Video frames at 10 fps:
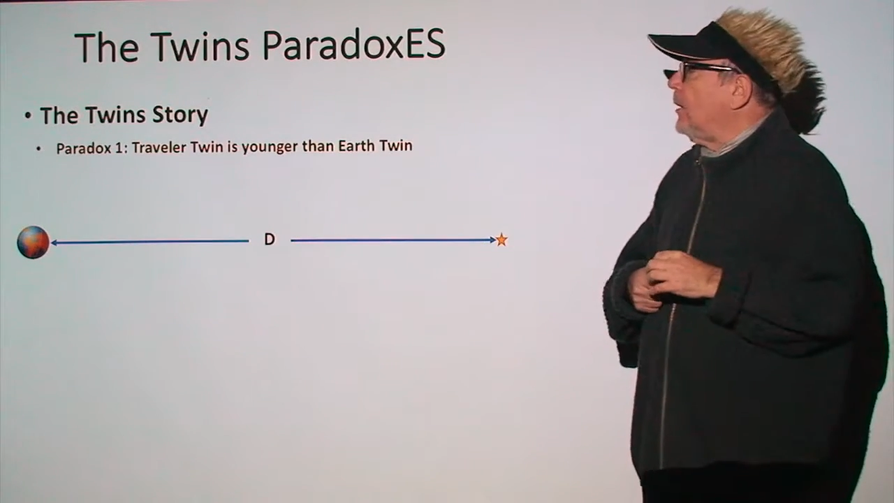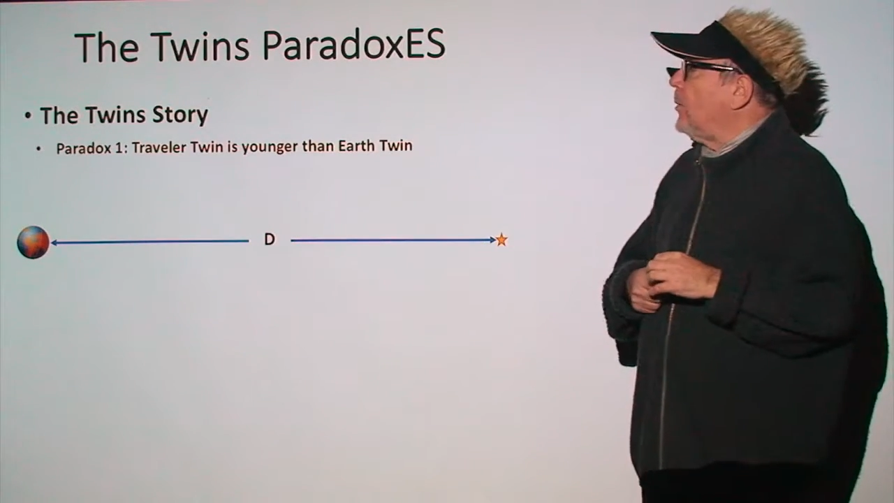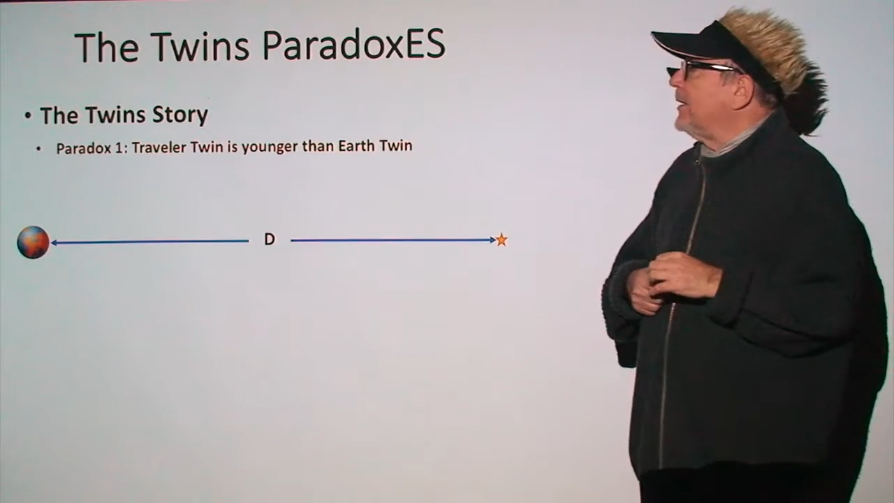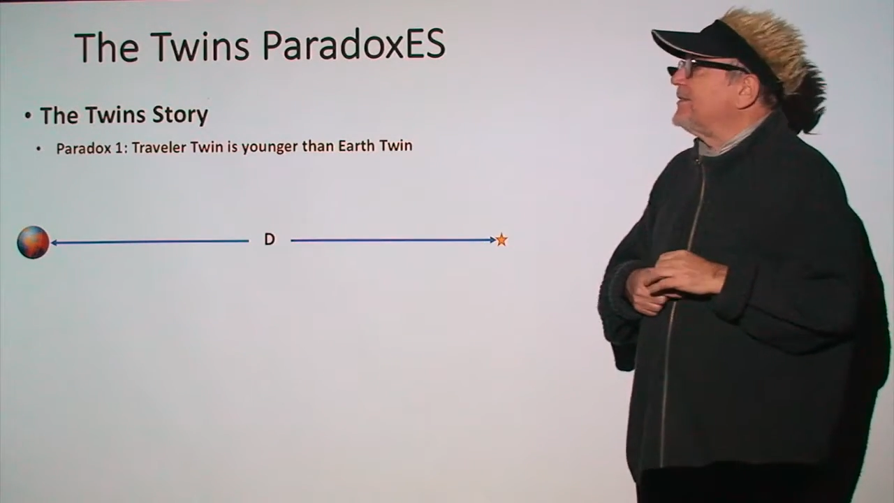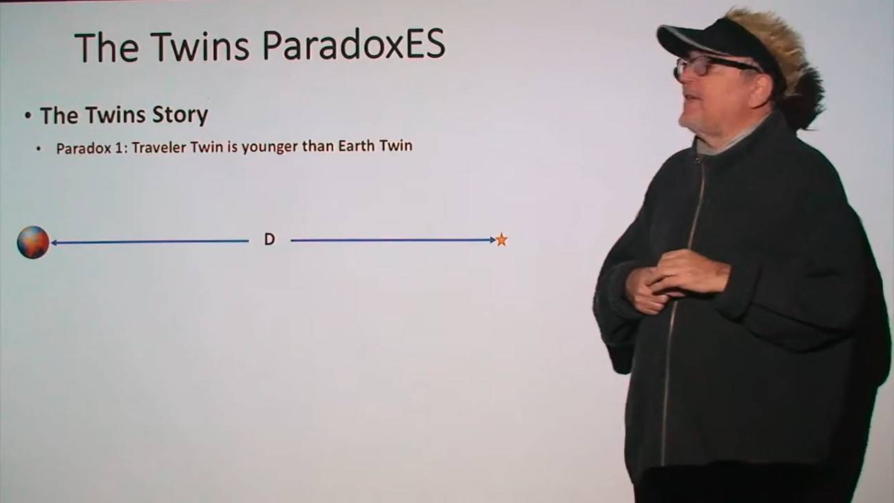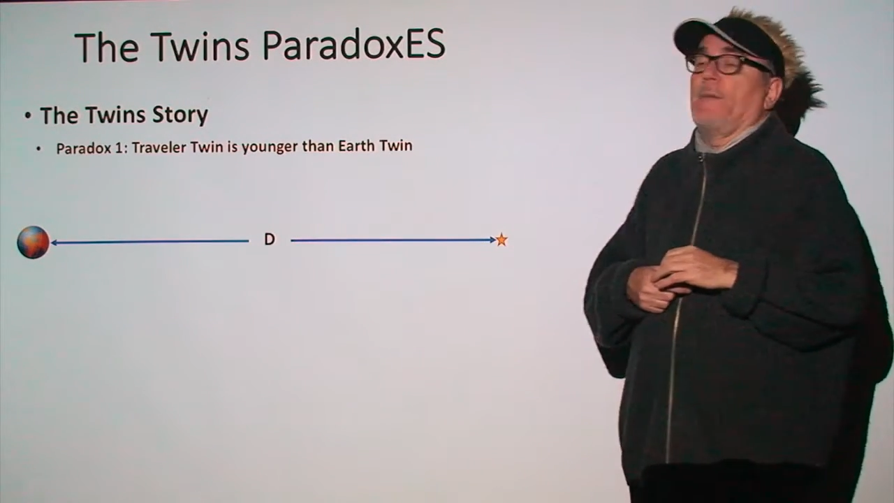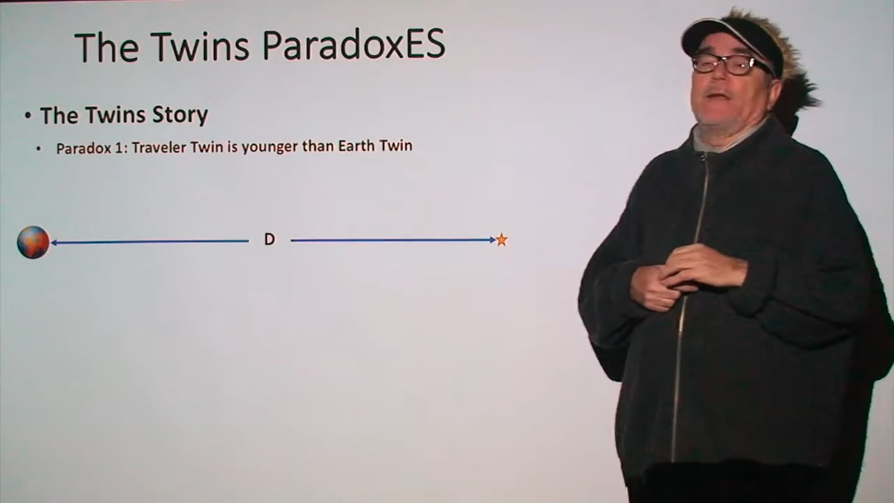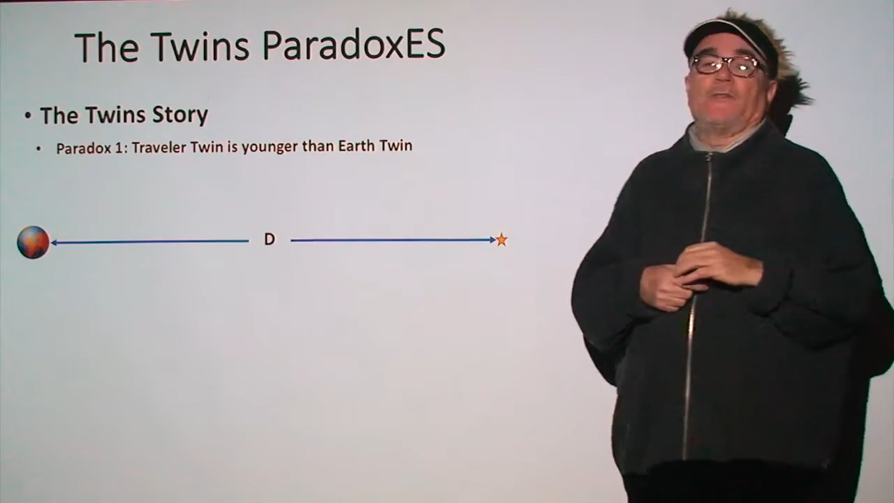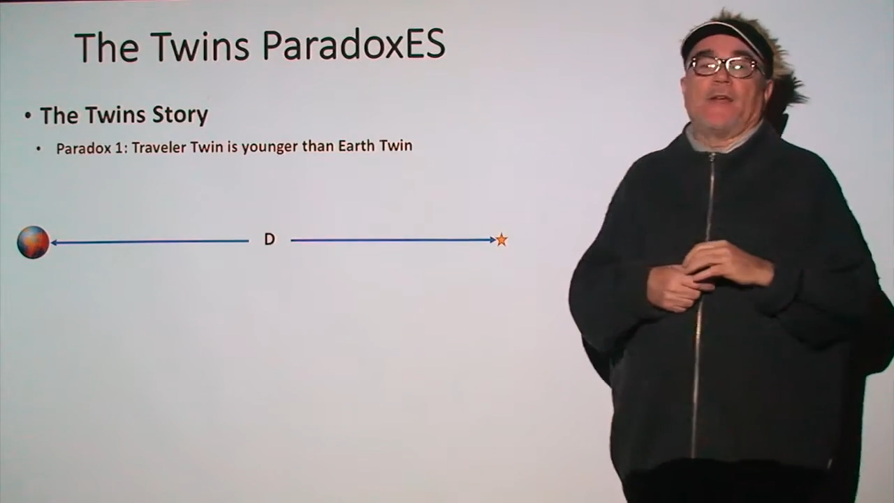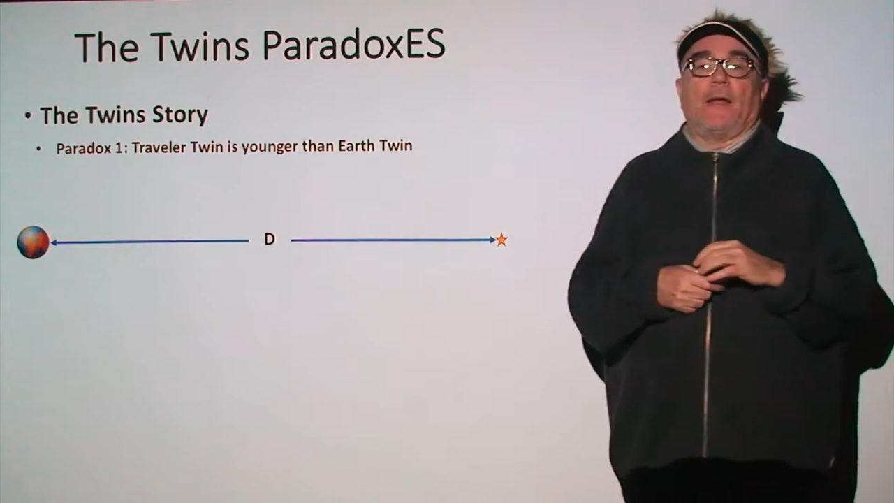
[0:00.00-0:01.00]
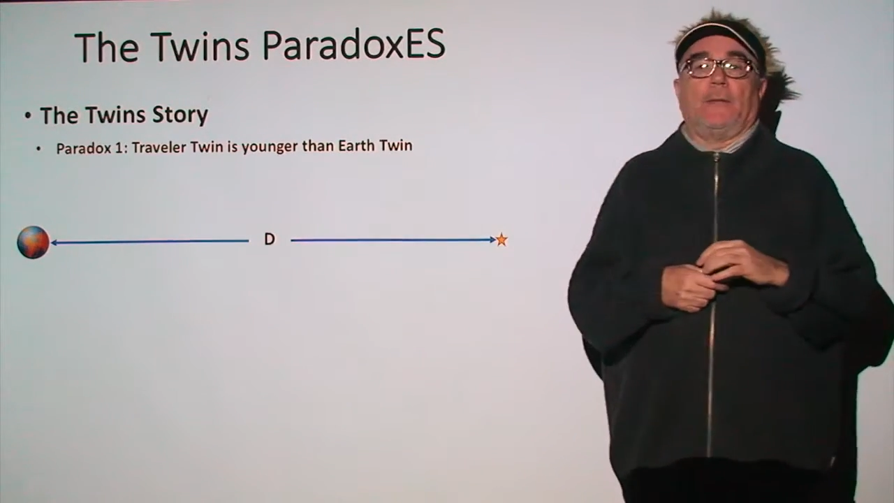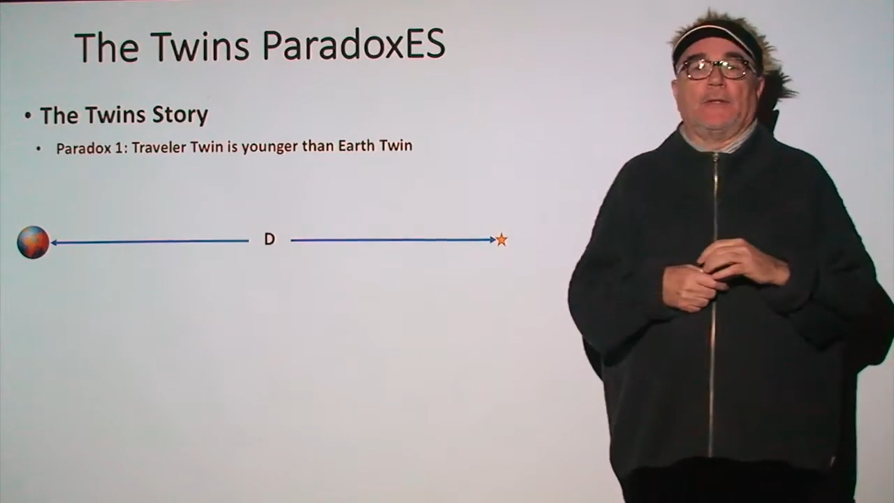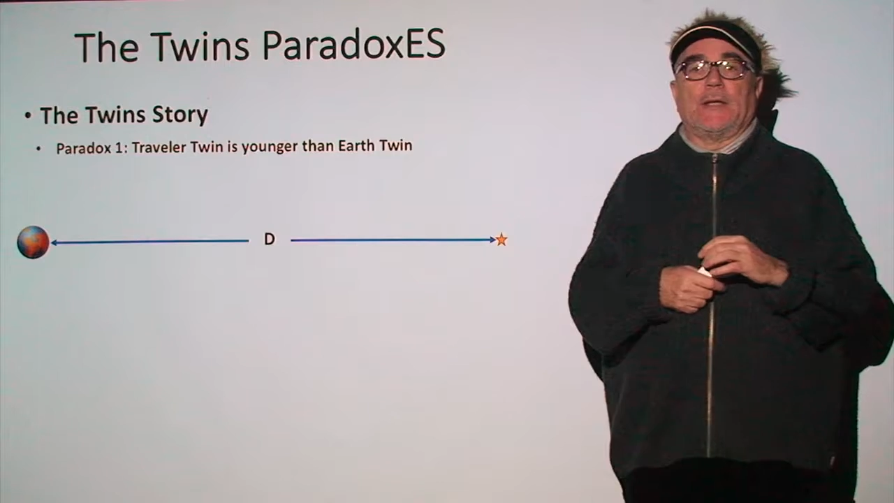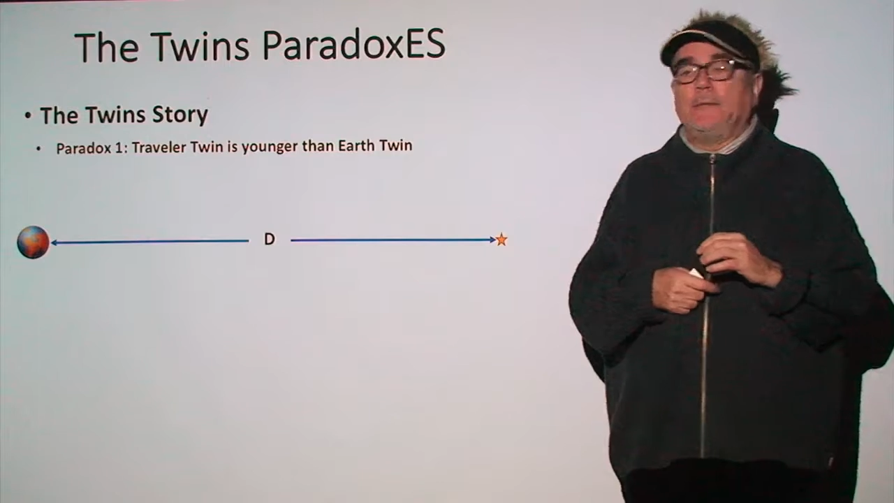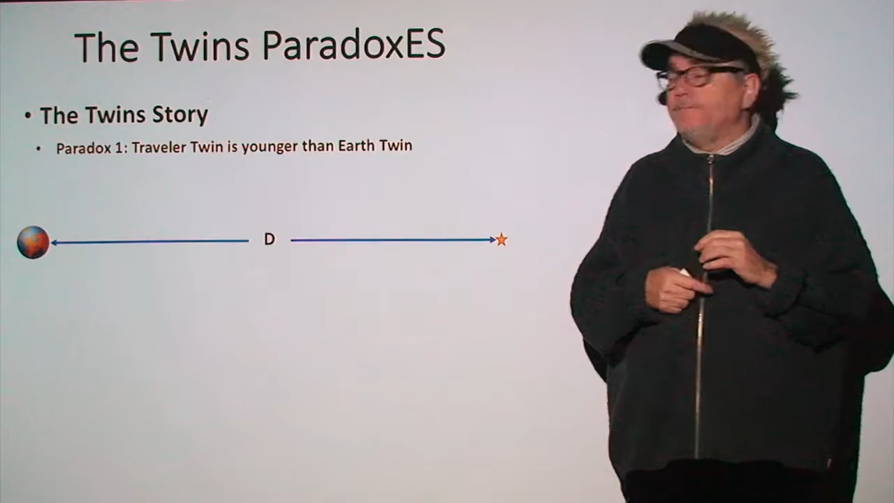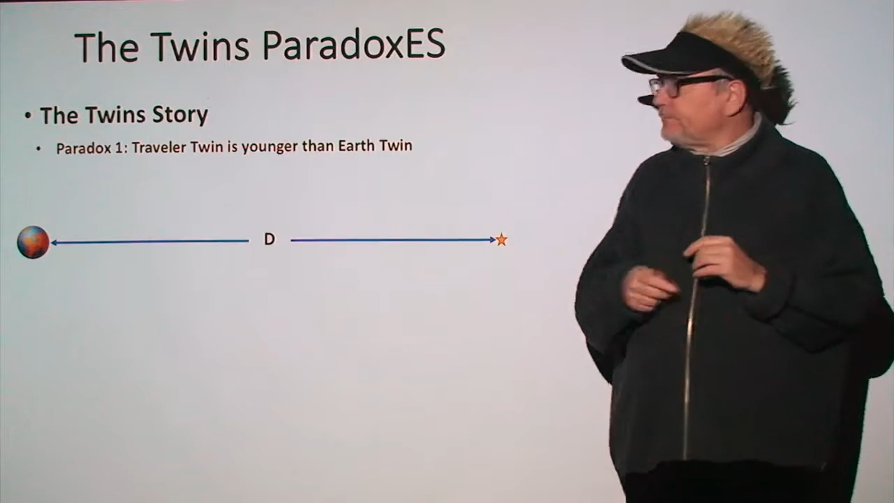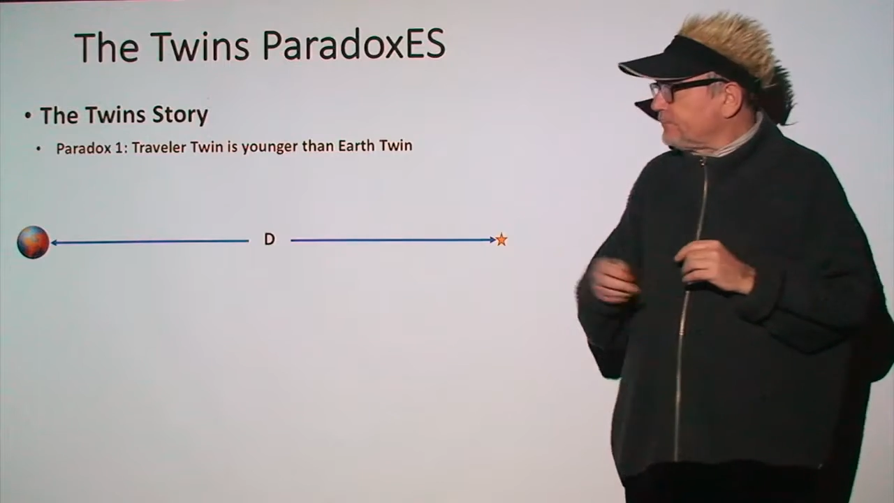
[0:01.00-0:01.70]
one step at a time, okay?